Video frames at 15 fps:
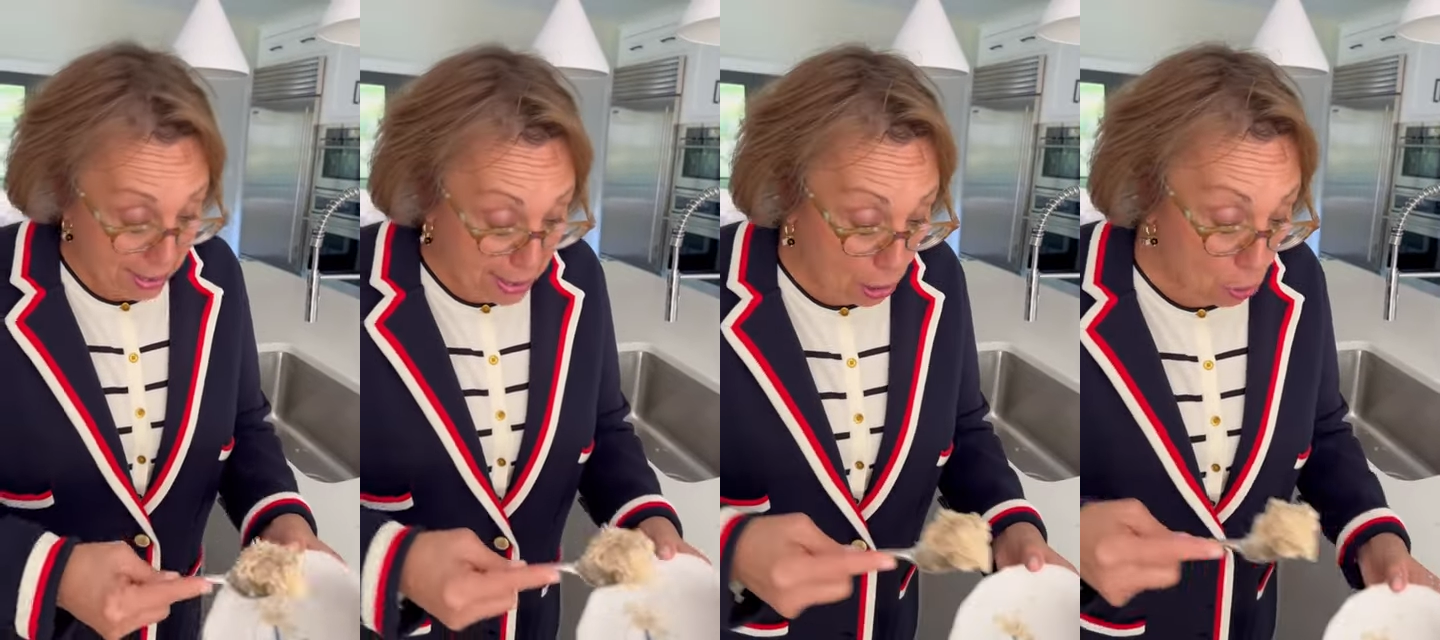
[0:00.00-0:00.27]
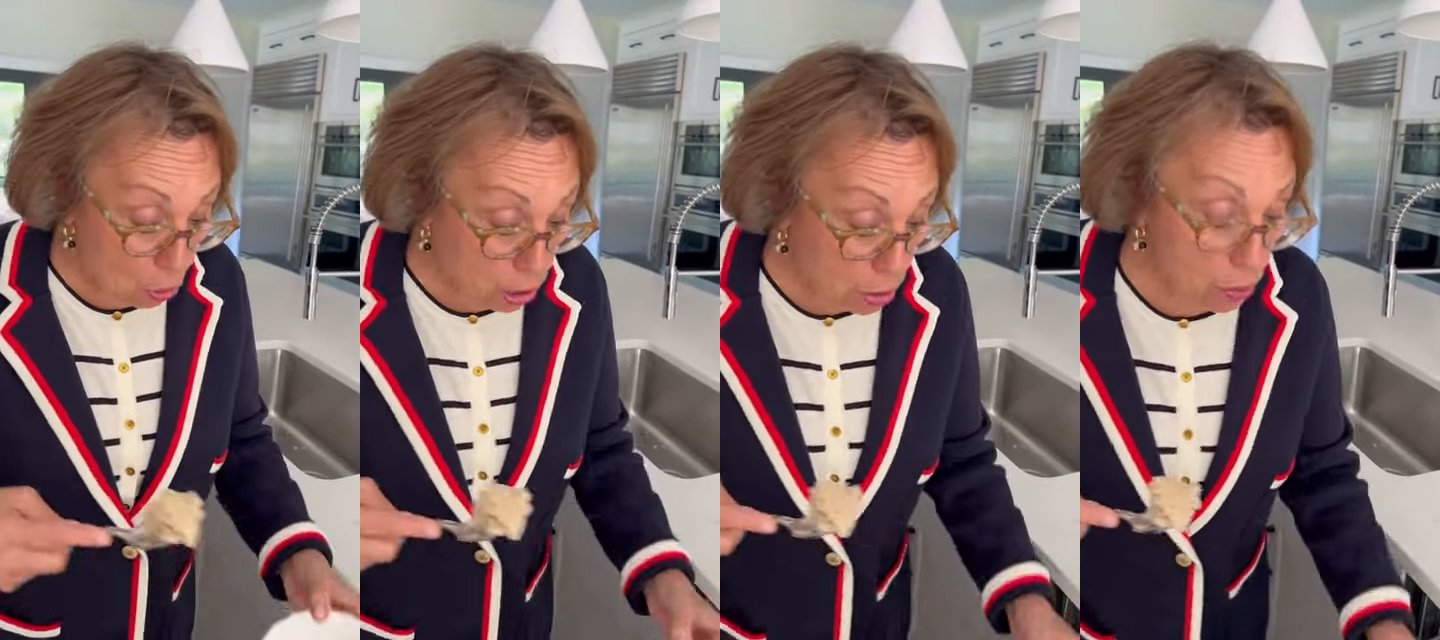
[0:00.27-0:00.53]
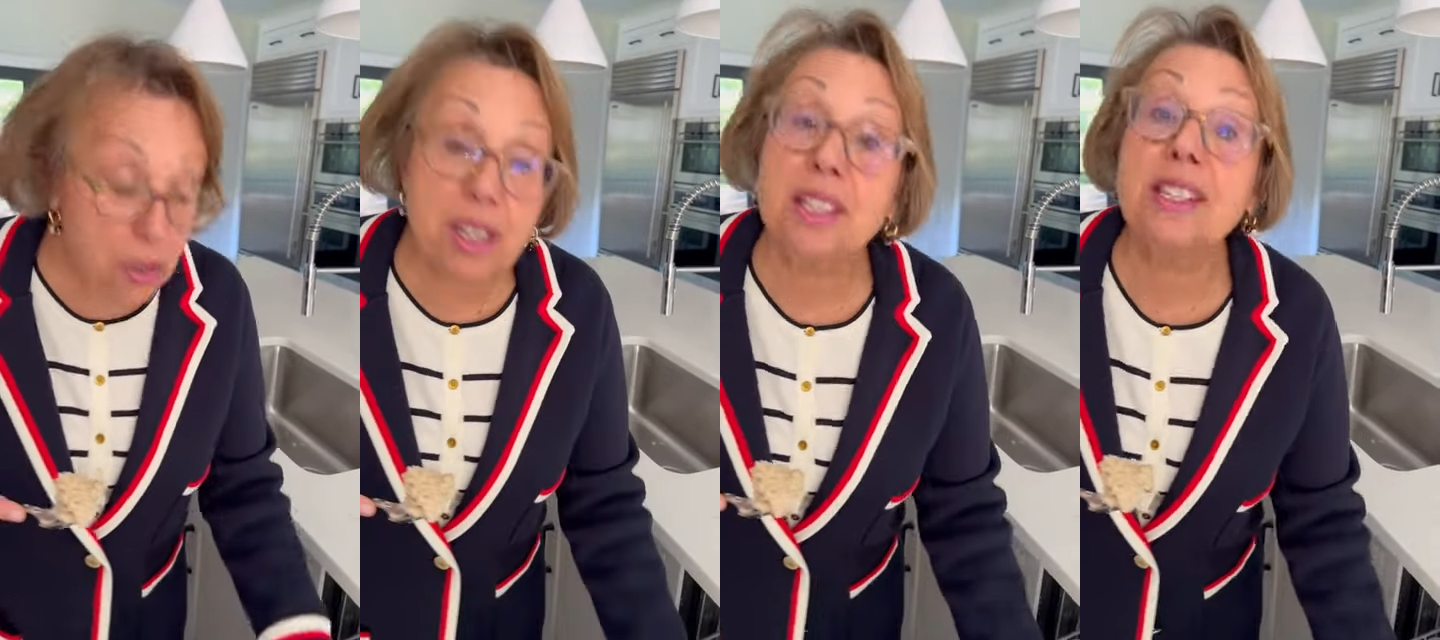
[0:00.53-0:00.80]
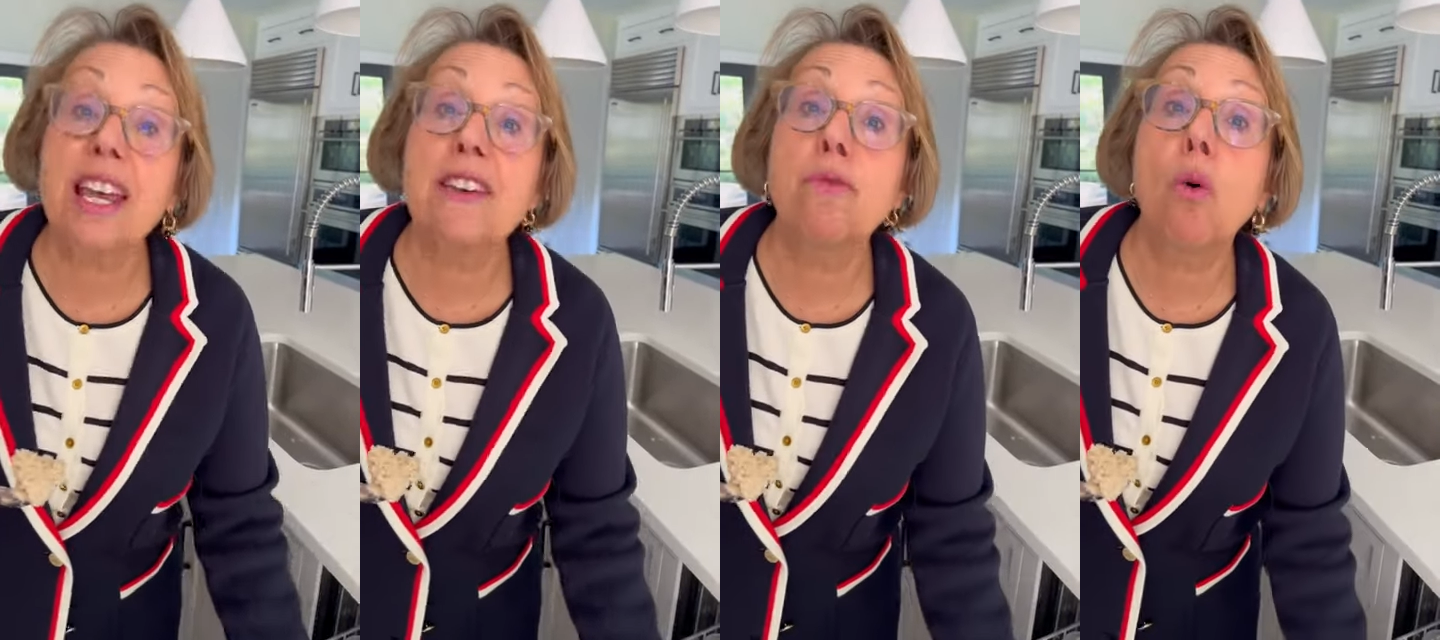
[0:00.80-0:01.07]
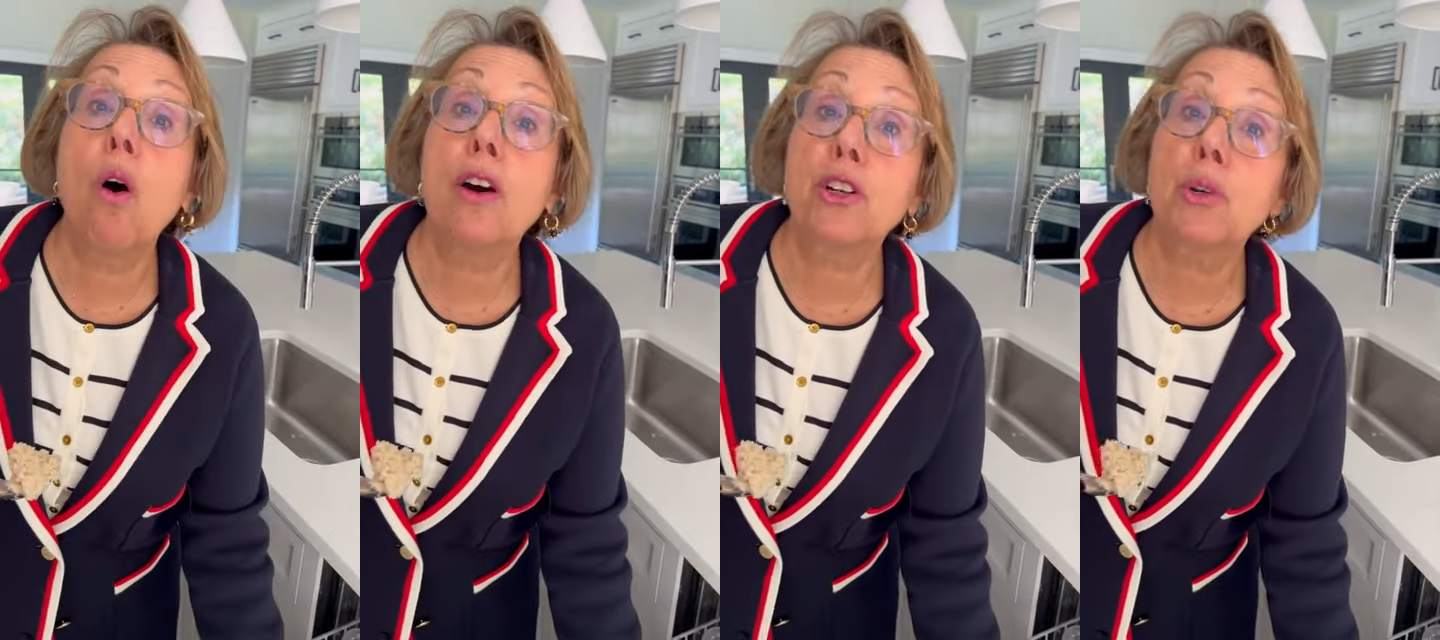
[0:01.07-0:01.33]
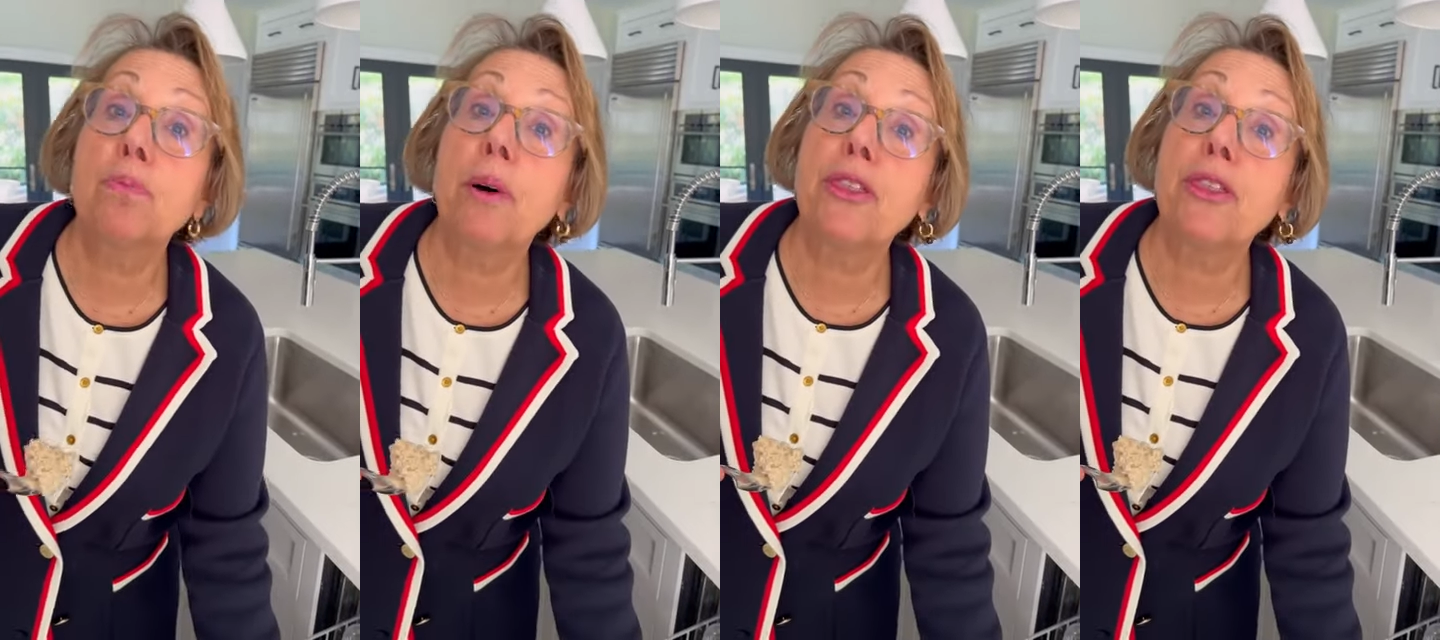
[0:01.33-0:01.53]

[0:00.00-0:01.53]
Not only will you save water,